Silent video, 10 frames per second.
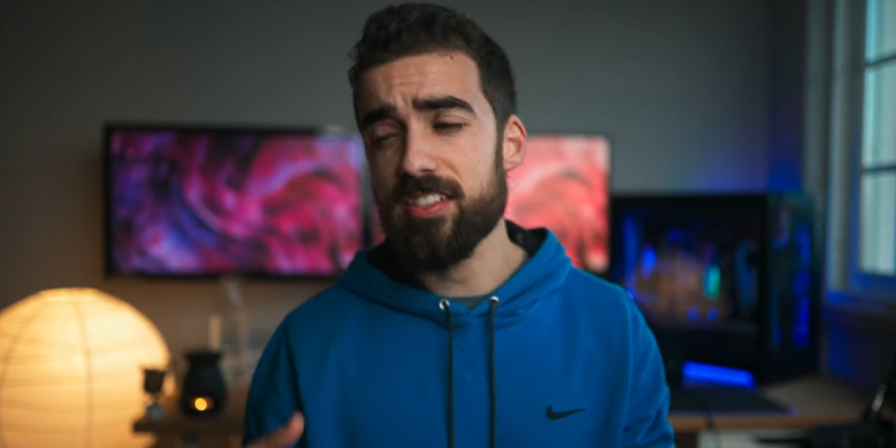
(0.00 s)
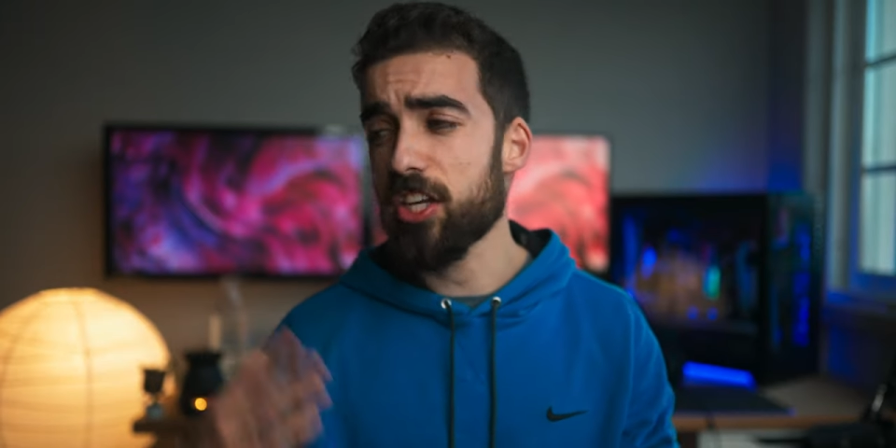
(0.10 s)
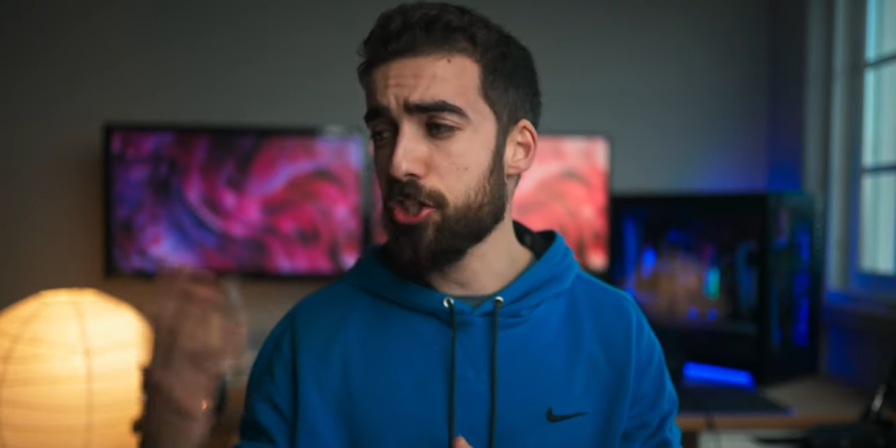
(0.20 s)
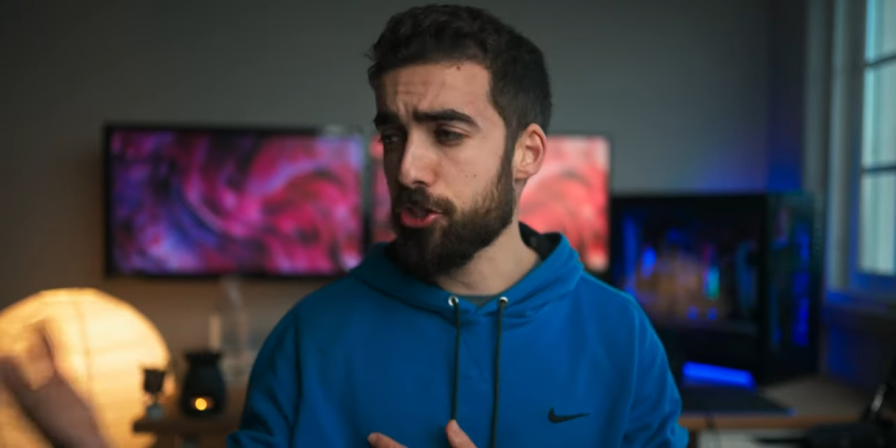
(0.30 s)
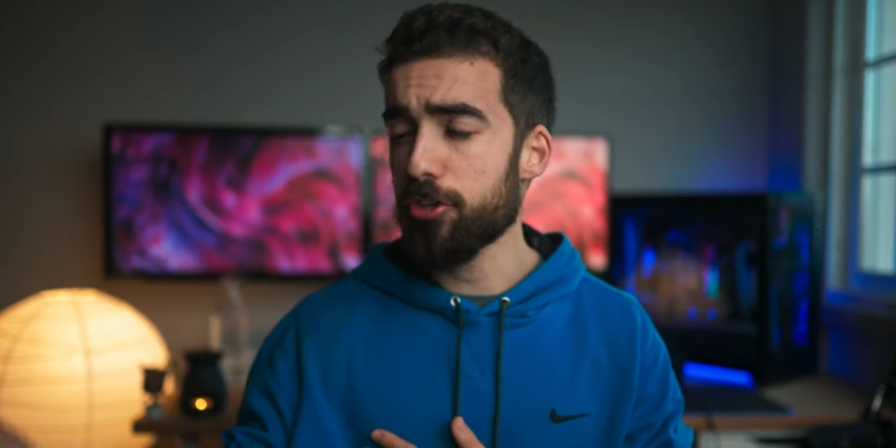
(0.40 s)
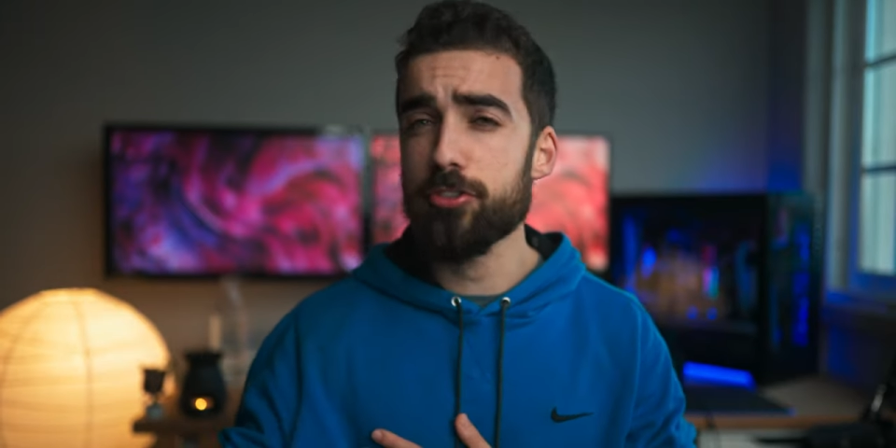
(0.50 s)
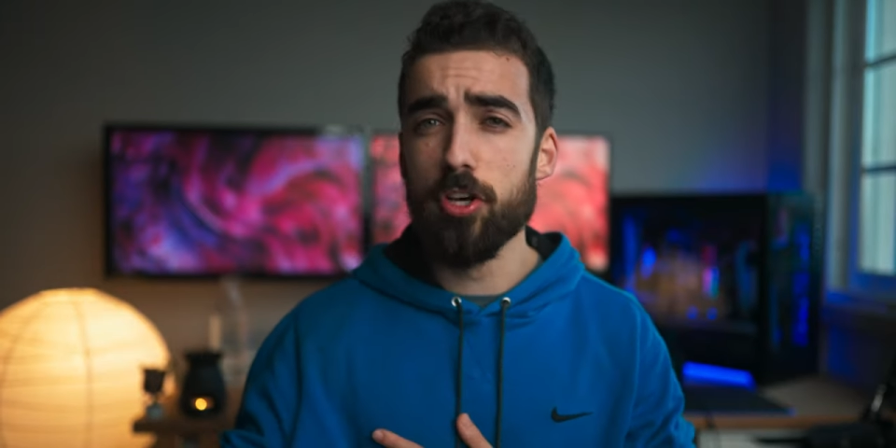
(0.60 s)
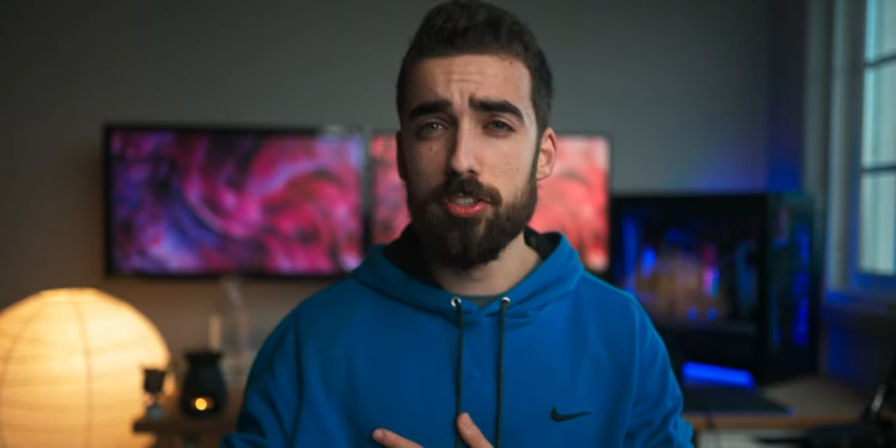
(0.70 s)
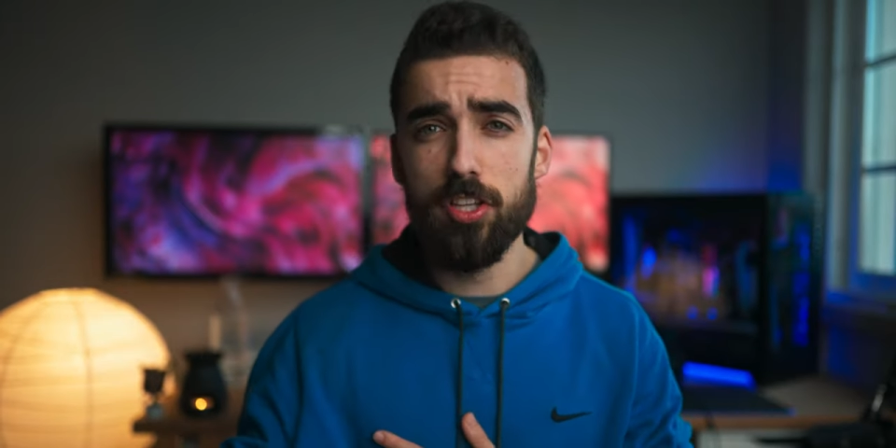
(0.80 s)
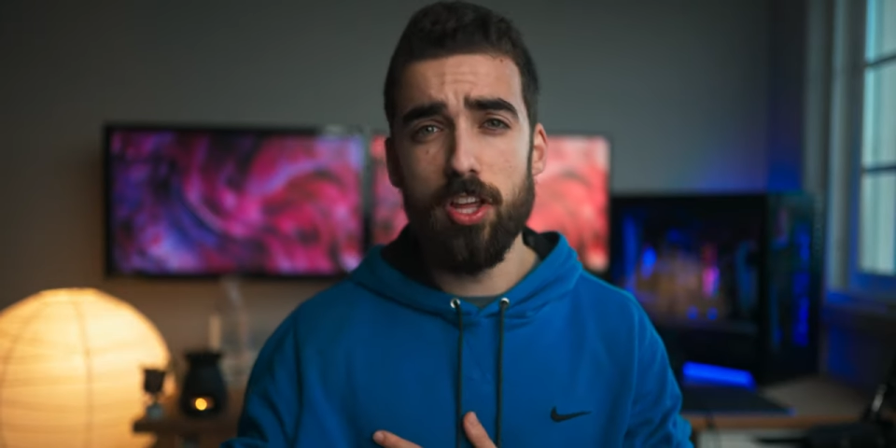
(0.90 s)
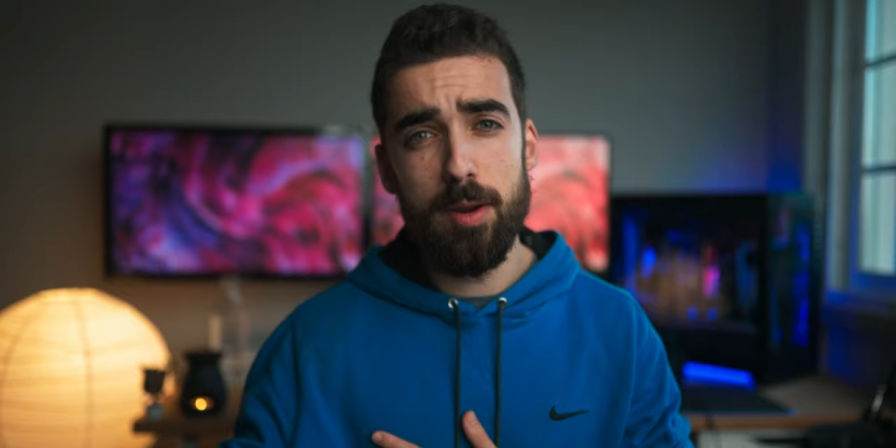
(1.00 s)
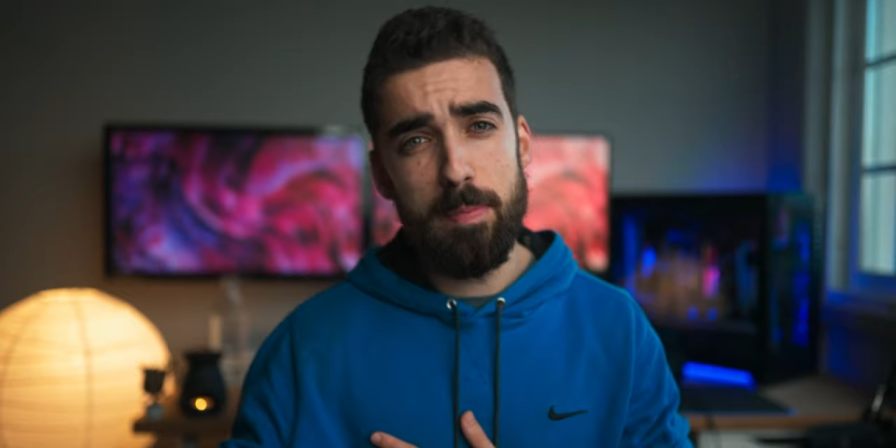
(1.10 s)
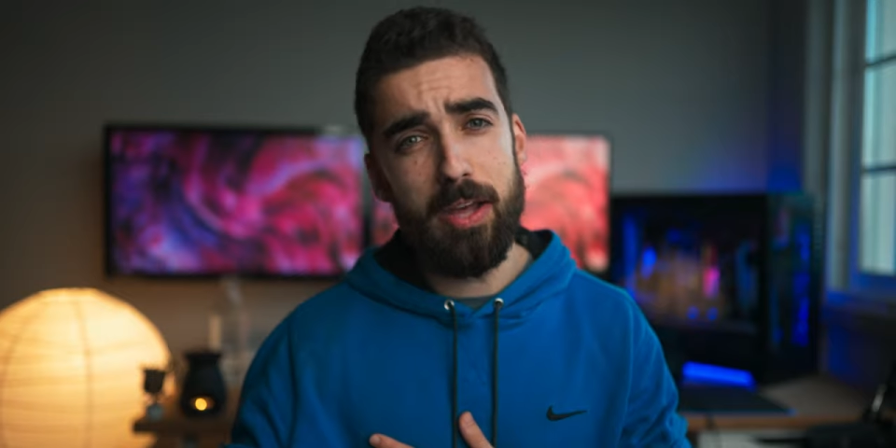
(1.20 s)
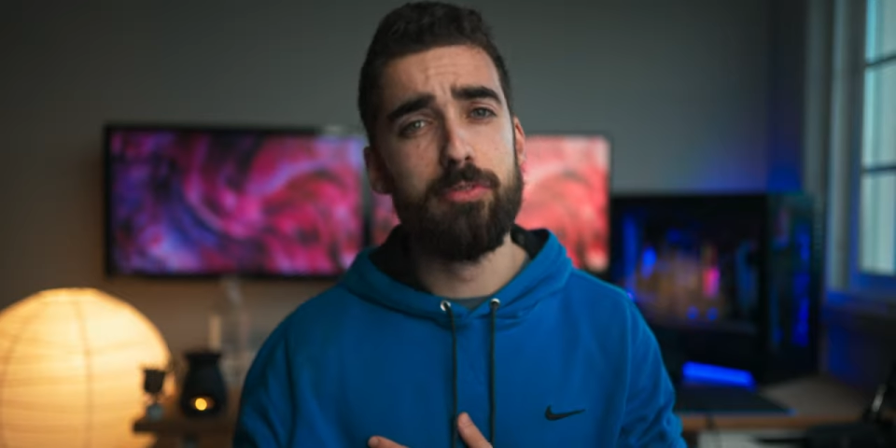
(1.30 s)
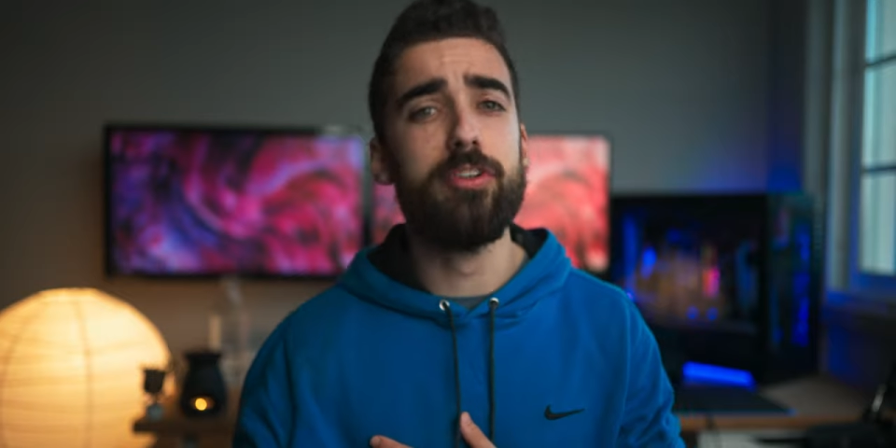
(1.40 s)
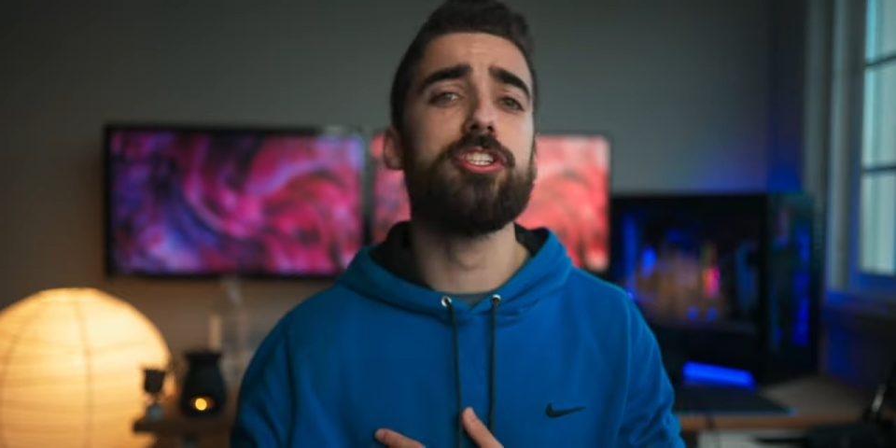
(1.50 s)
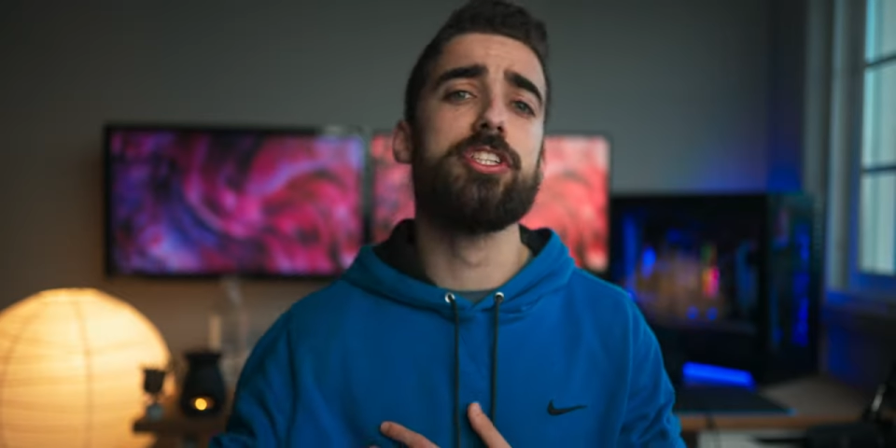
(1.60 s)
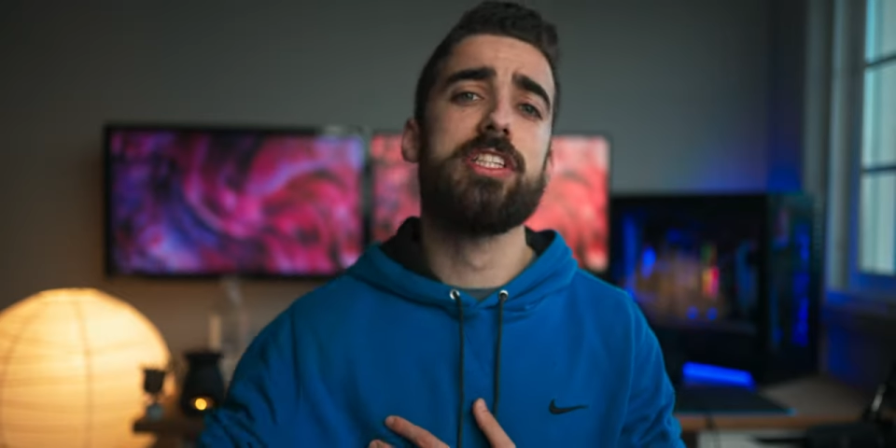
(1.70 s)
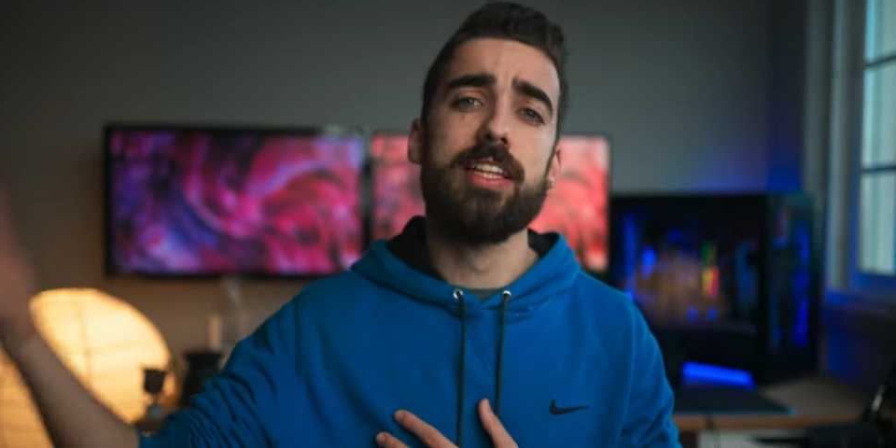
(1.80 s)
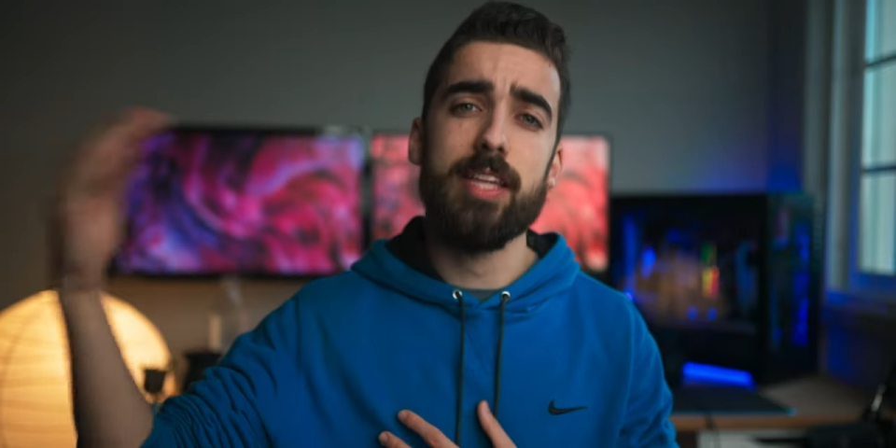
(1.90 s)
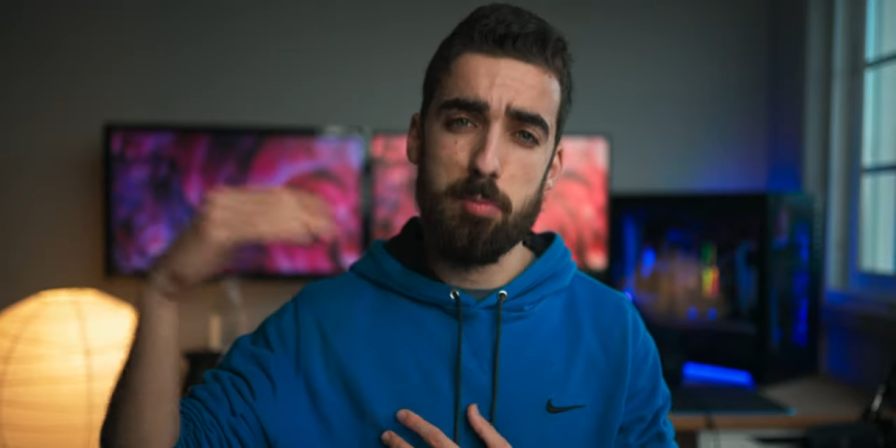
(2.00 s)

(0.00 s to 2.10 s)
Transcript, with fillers: they sure talked a lot about features that they